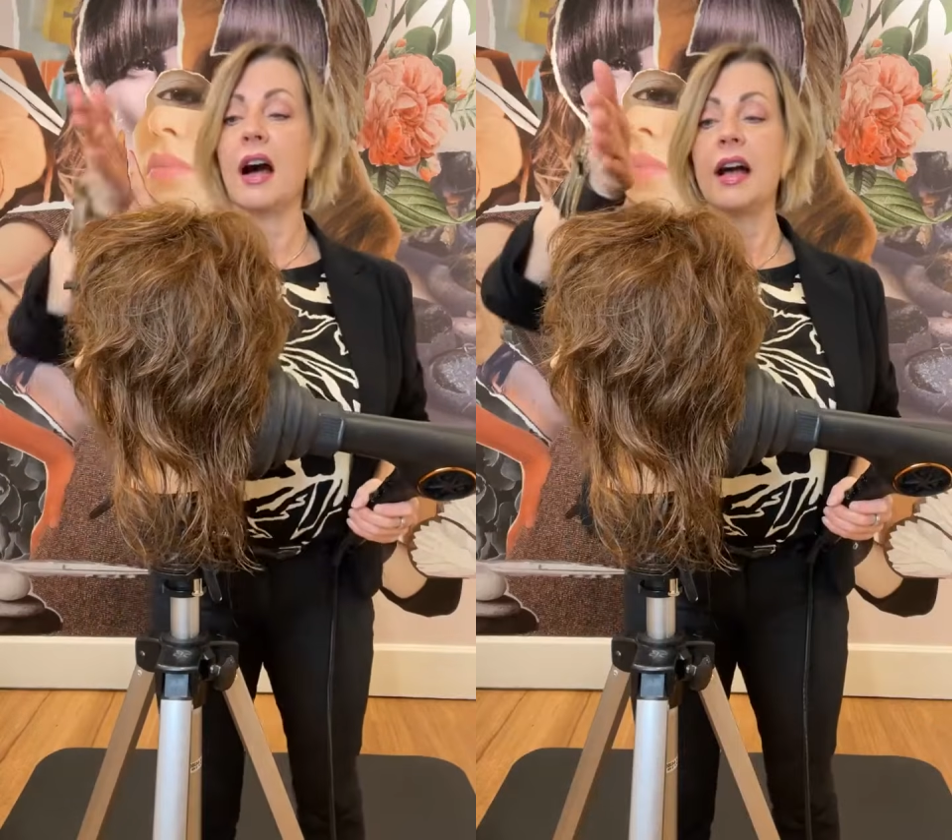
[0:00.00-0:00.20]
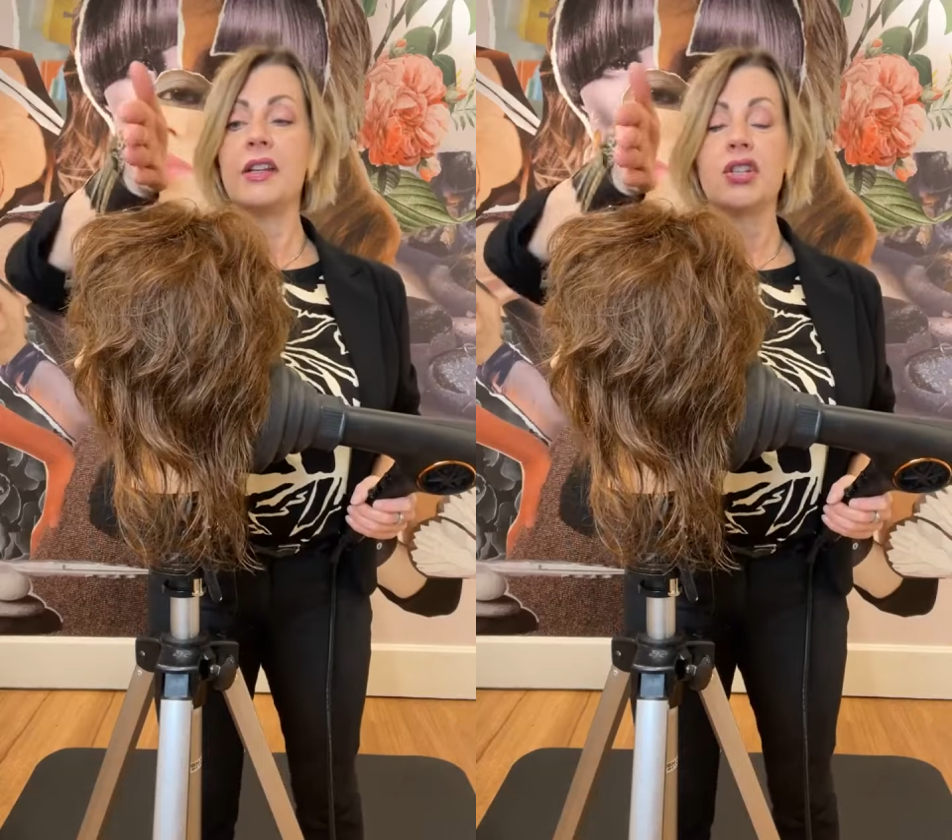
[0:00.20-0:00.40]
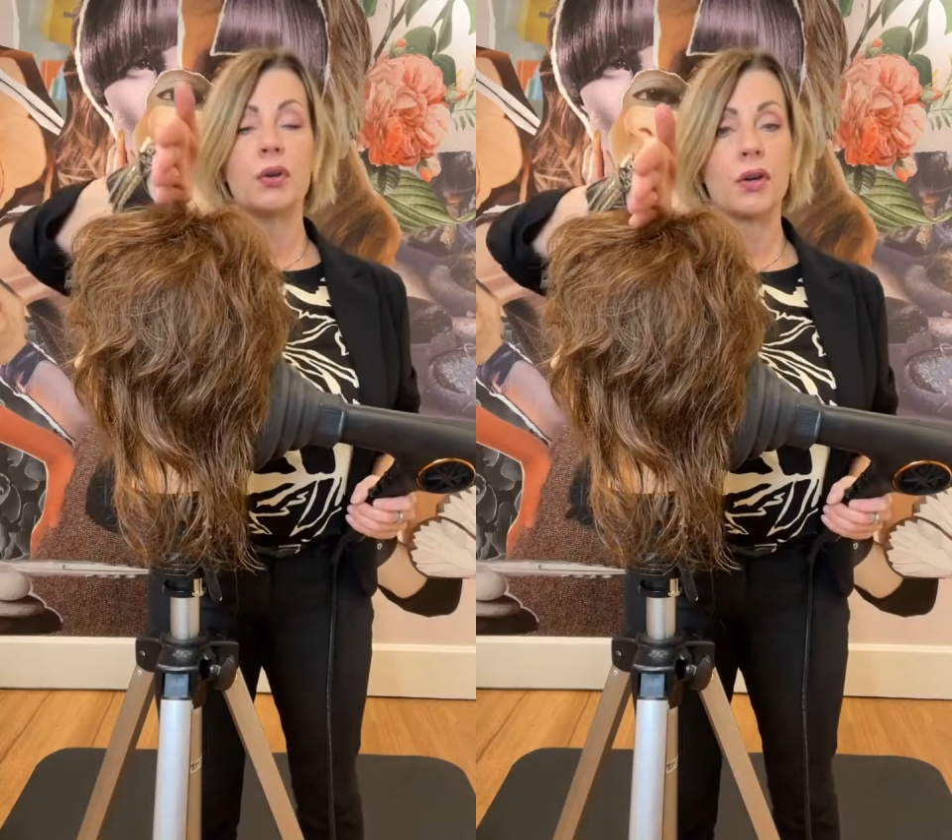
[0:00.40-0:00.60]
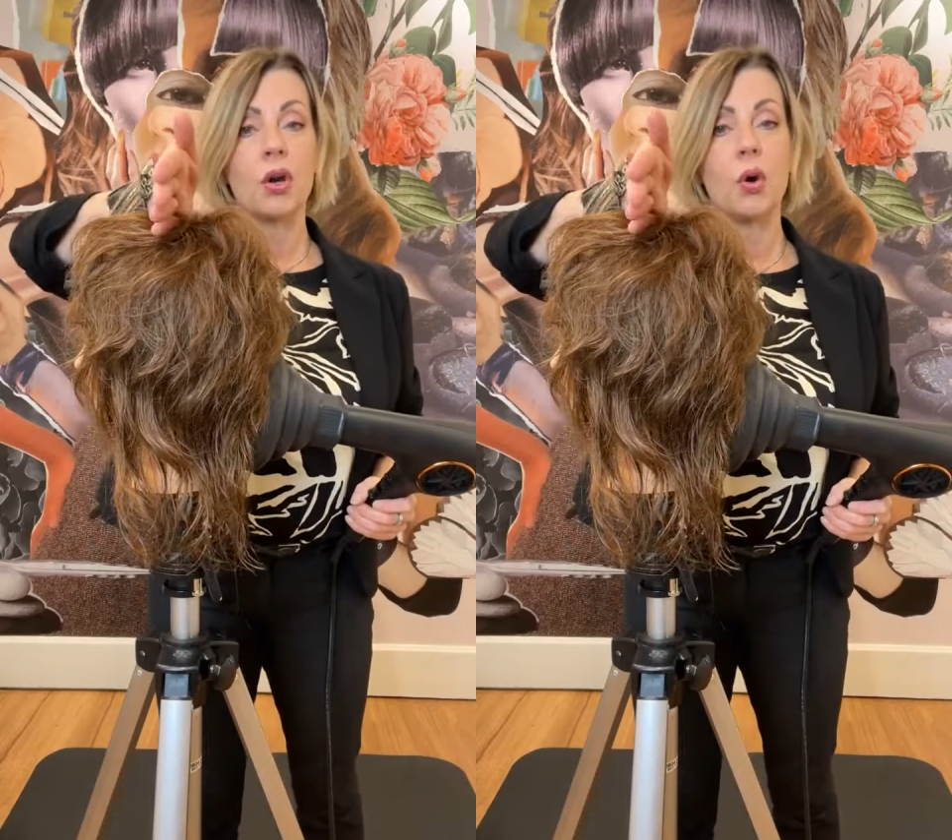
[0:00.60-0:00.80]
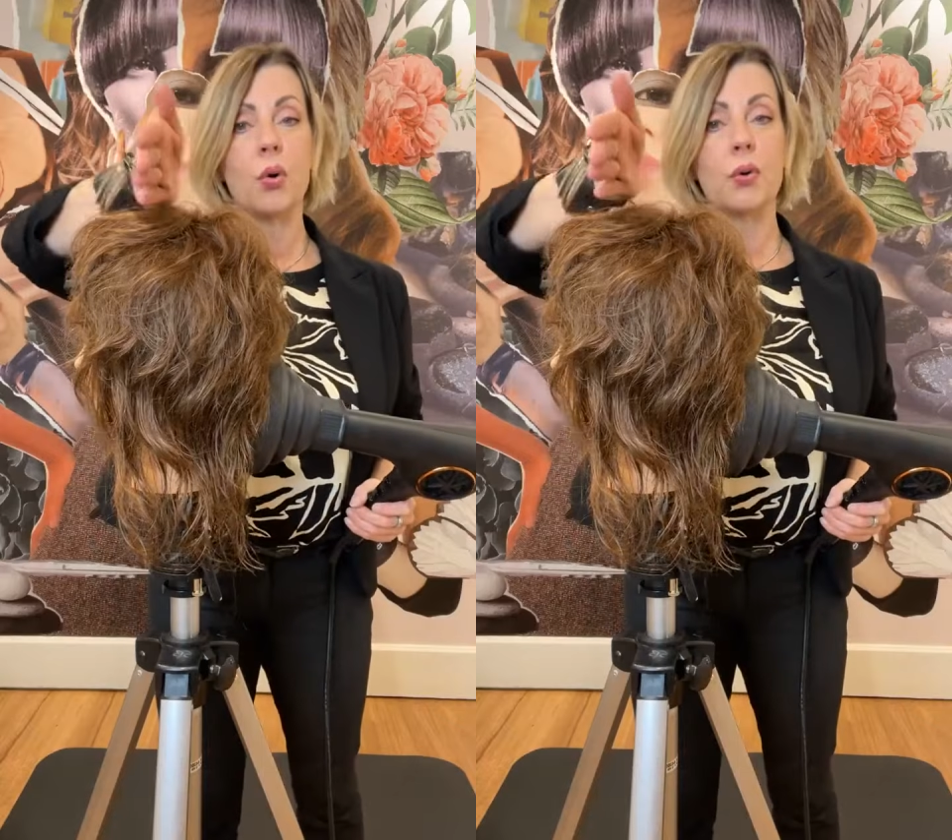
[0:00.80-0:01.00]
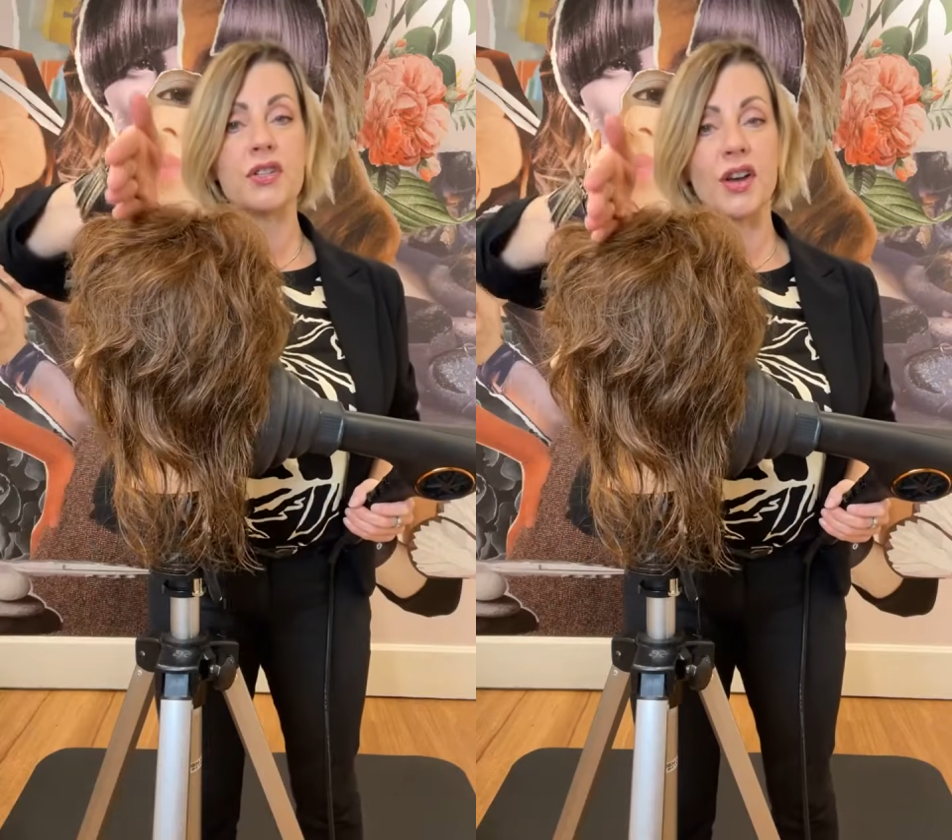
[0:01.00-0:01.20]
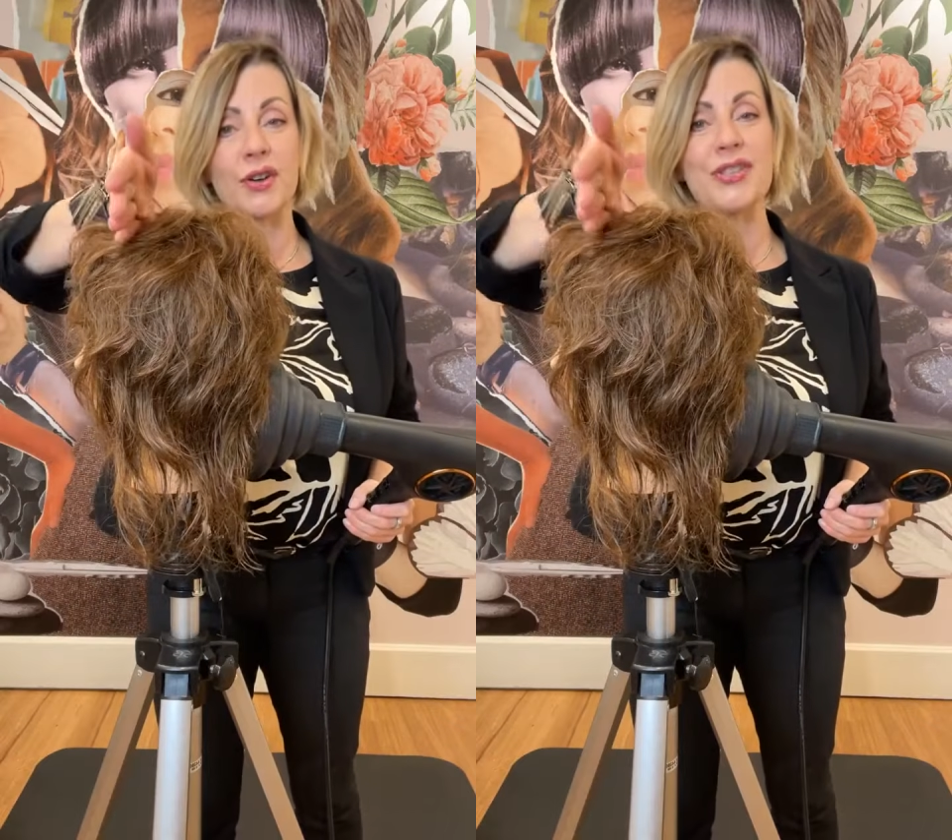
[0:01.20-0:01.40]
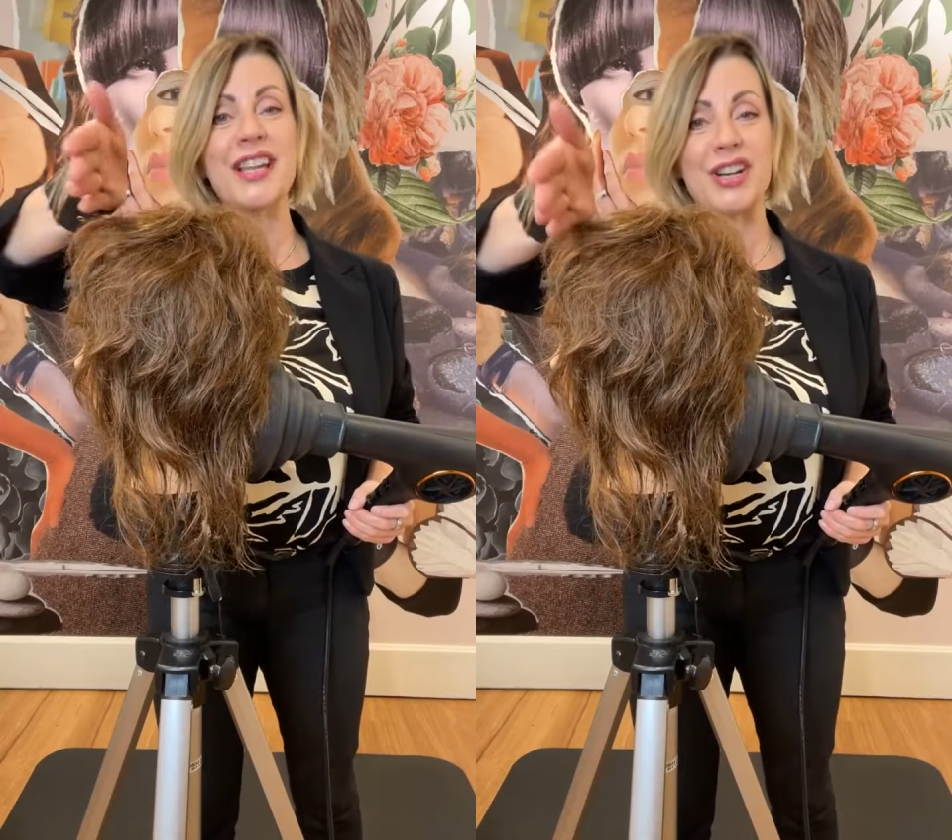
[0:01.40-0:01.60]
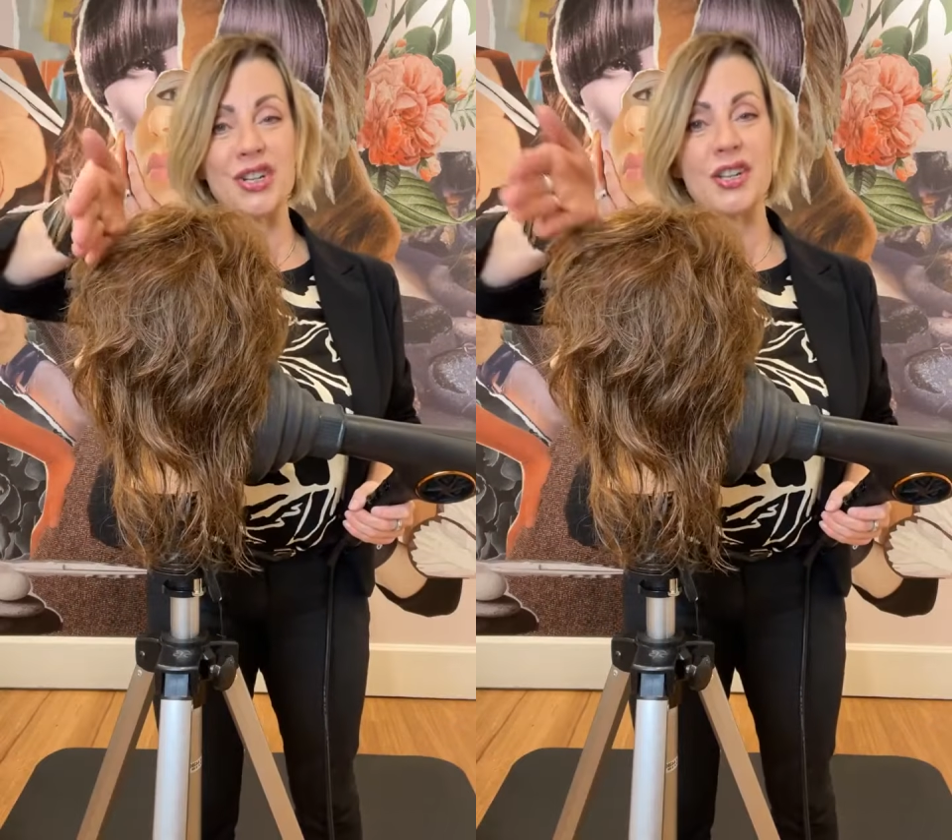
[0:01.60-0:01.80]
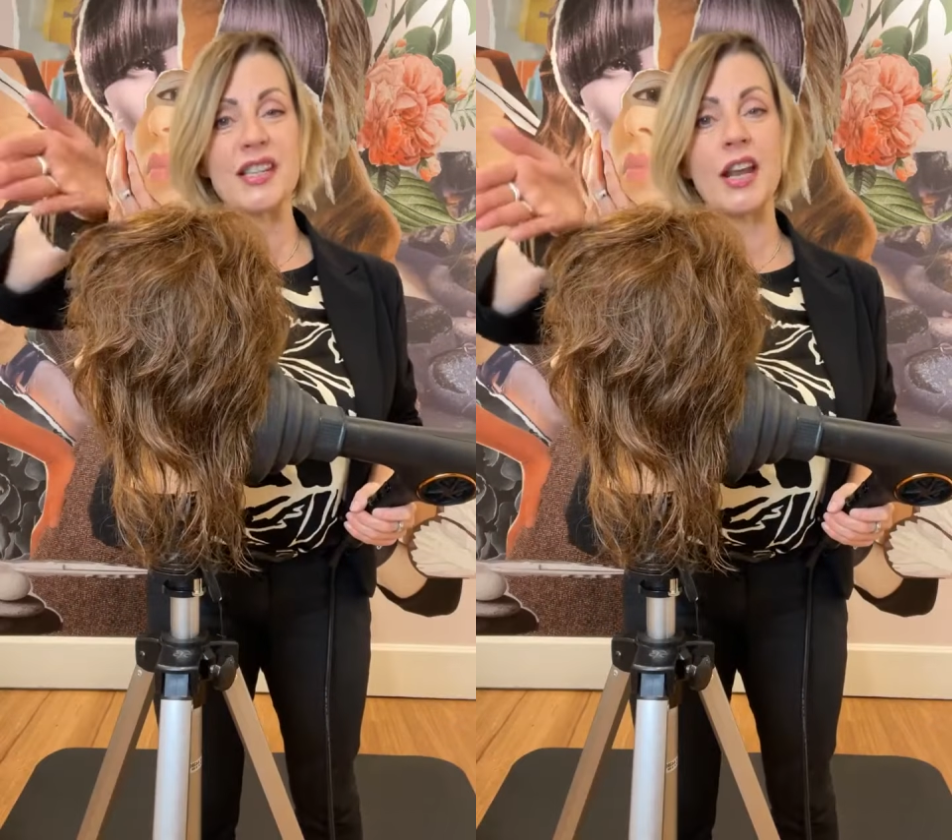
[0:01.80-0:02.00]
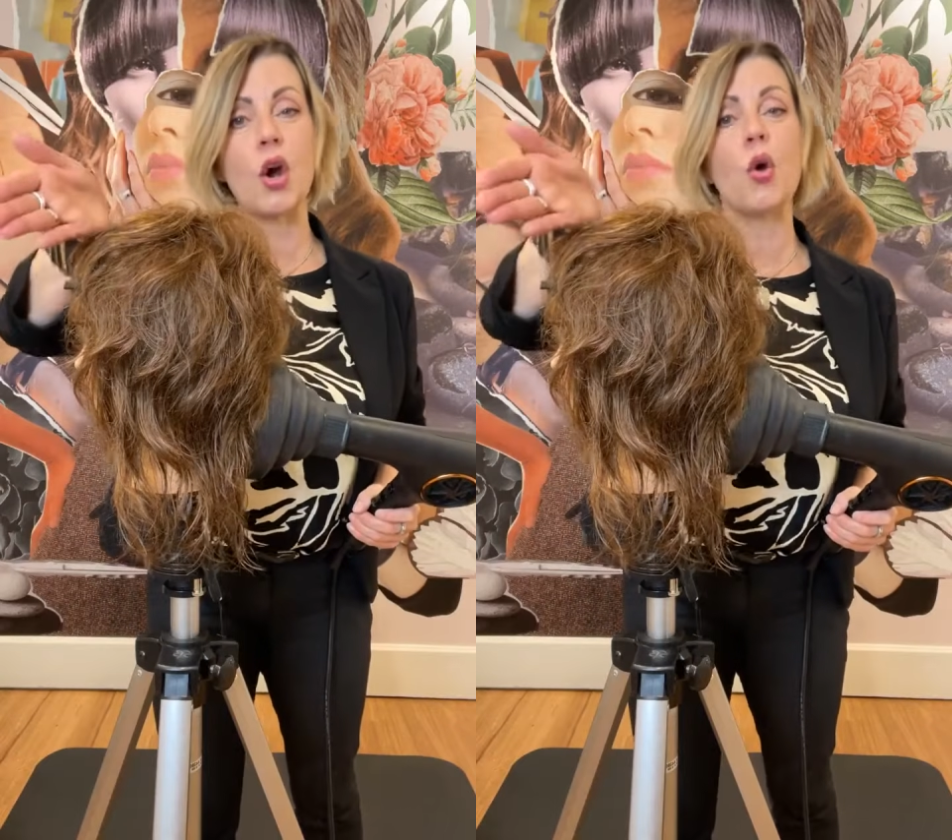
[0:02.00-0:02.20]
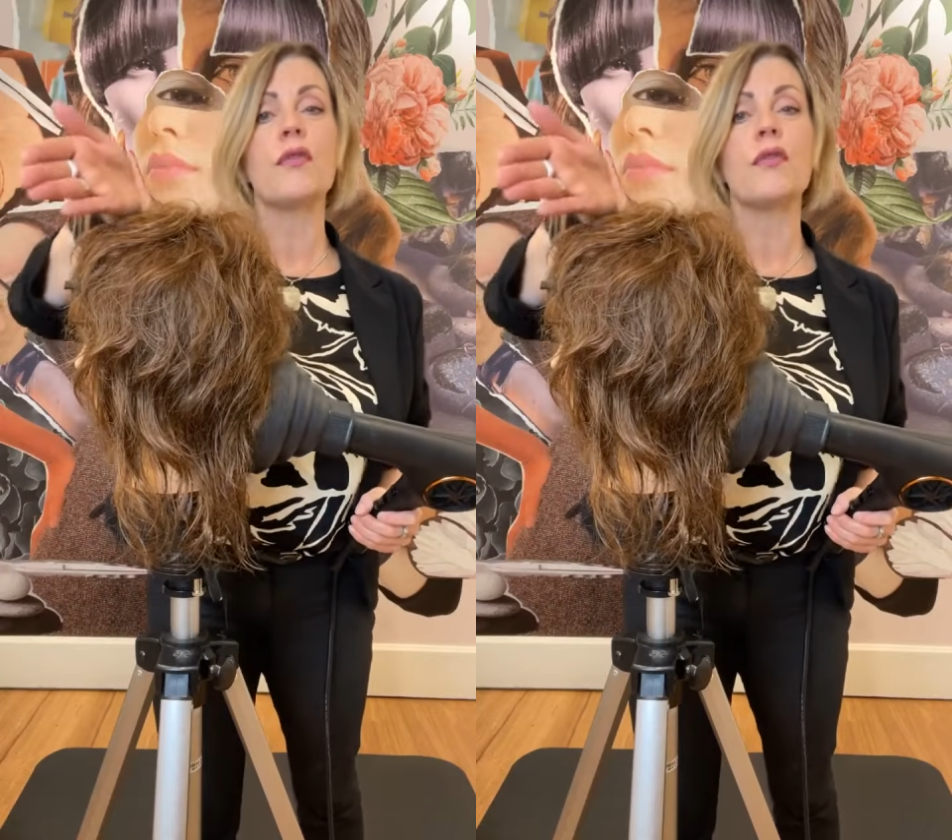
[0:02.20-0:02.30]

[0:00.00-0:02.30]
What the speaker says: I took horizontal sections and